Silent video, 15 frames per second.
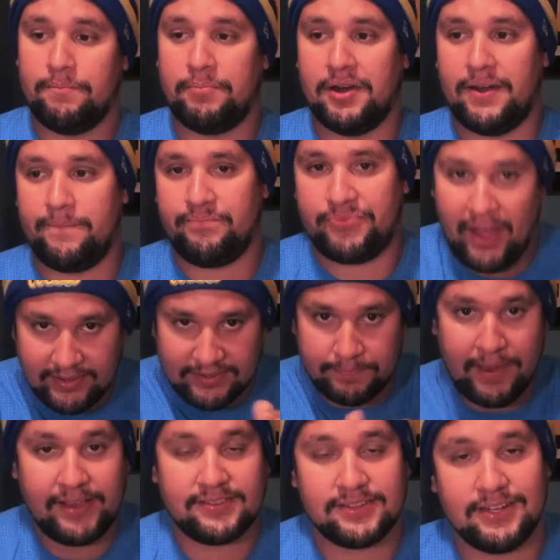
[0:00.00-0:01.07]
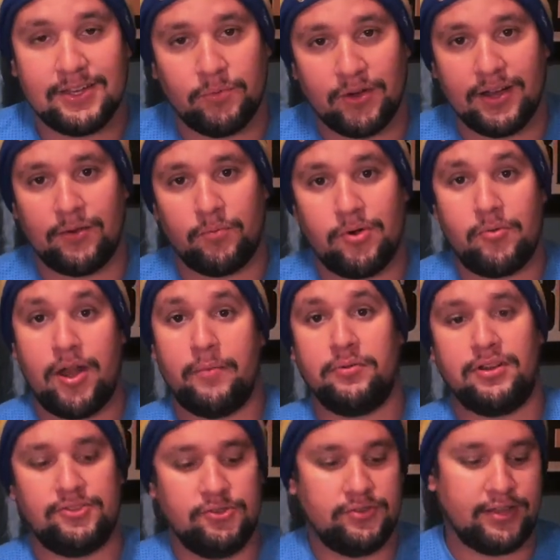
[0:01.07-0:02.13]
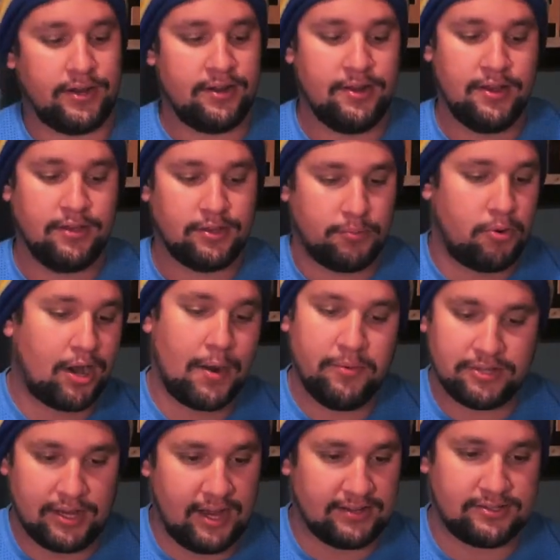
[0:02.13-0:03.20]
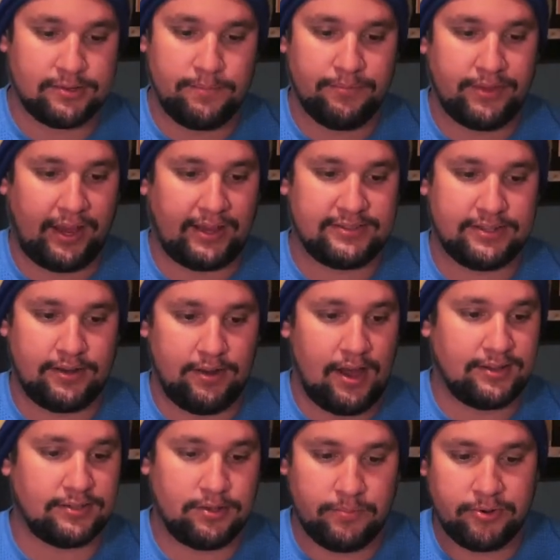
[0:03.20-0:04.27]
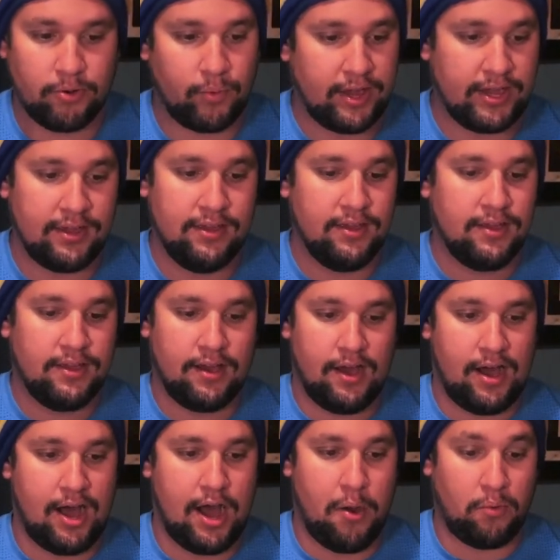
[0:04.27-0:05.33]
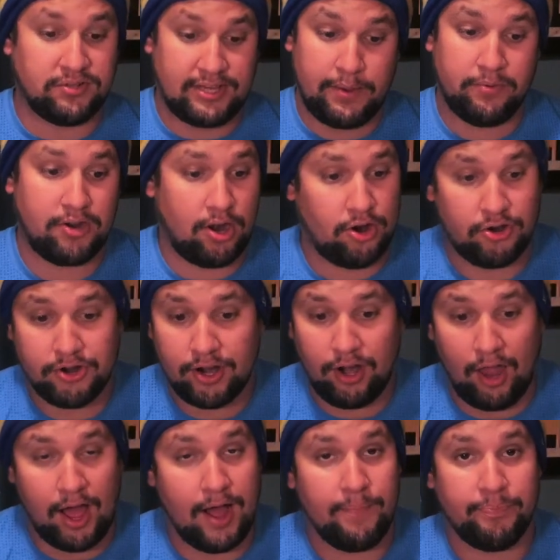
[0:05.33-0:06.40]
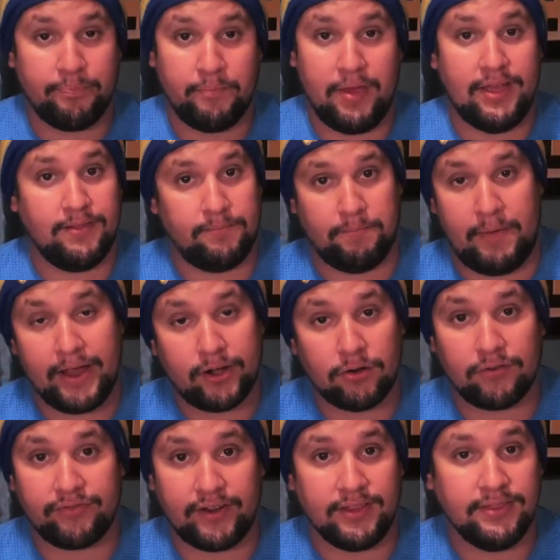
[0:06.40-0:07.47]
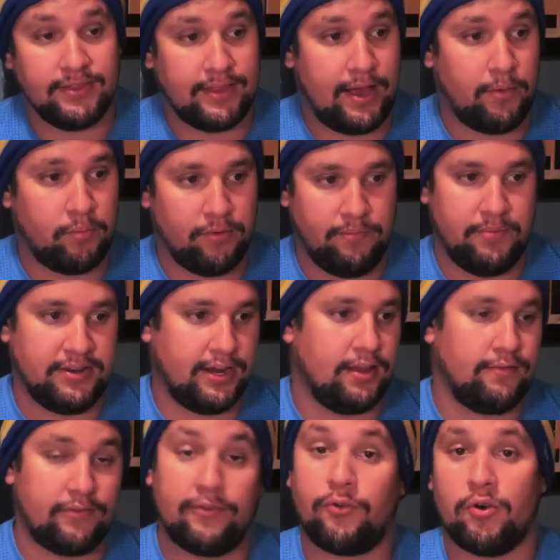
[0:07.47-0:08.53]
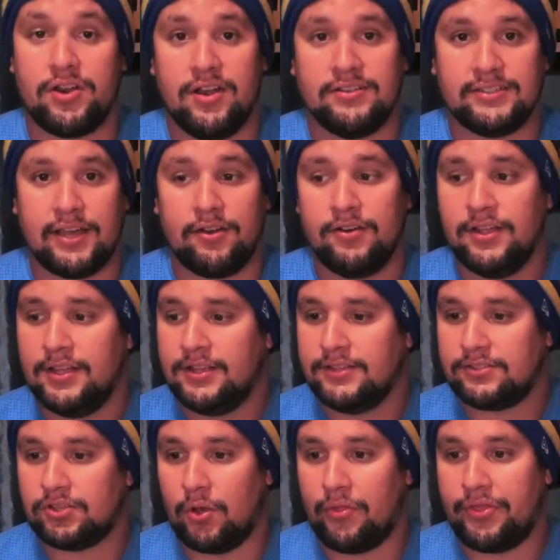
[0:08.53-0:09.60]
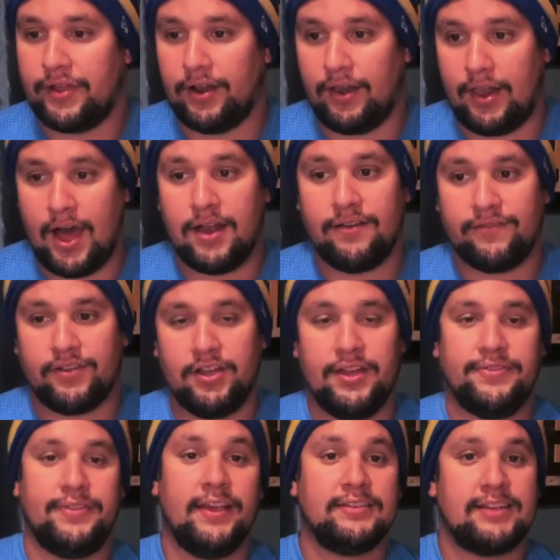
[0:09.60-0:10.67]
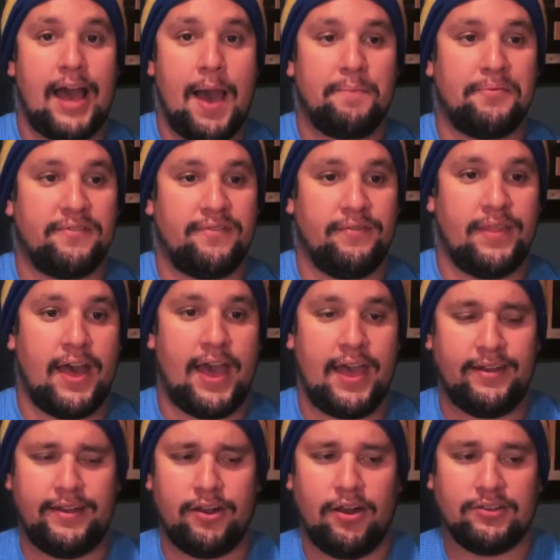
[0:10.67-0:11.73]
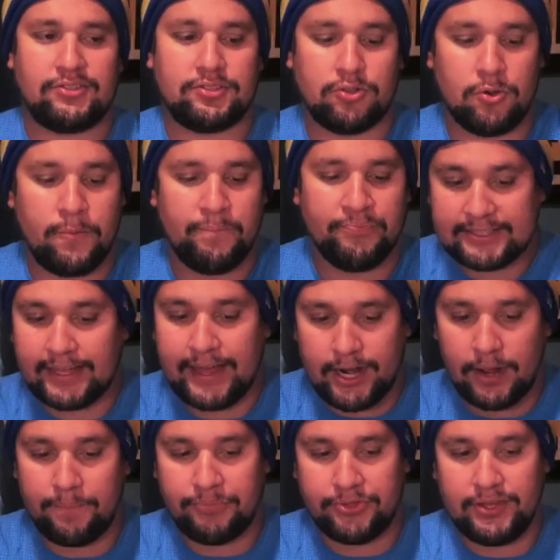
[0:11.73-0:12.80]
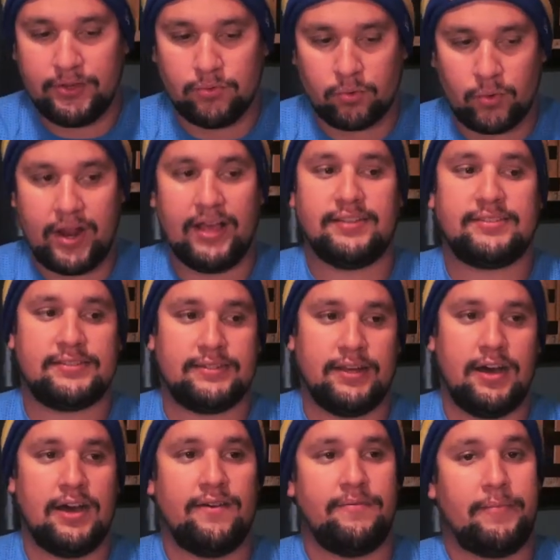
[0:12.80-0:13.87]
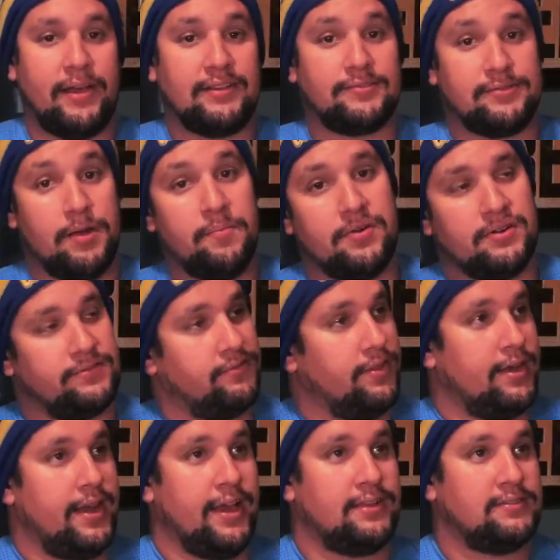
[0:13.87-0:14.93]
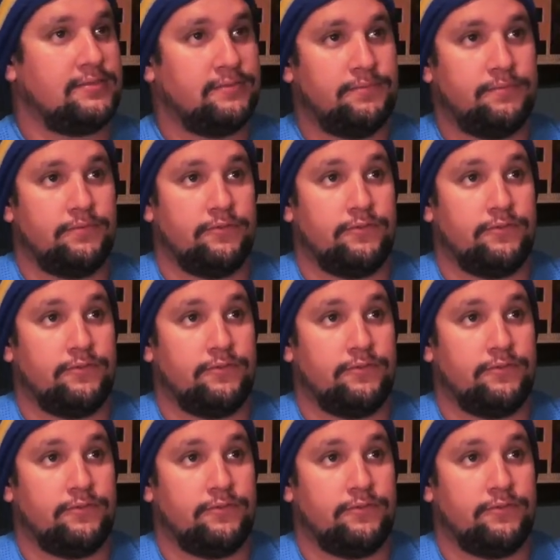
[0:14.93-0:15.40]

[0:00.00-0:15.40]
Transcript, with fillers: but that's basically what we were able to do there. The program was awesome. Like I said, lost a little bit of weight, was able to learn a lot, met my girlfriend that we've been together for 4 years now. So a lot of good things happened from that, and it also set up the rest of my summers for the next